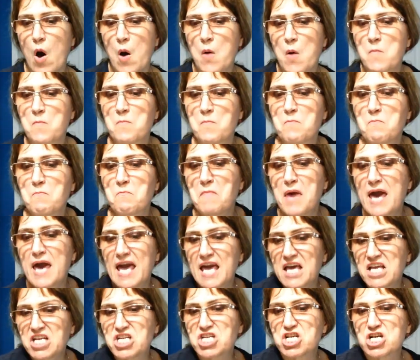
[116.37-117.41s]

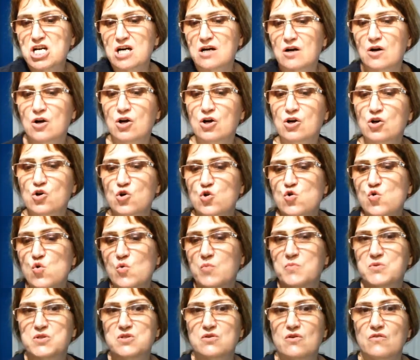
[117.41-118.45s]
major
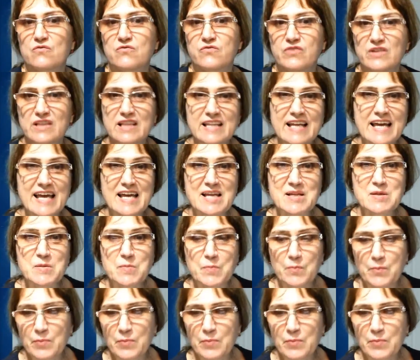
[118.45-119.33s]
groups of land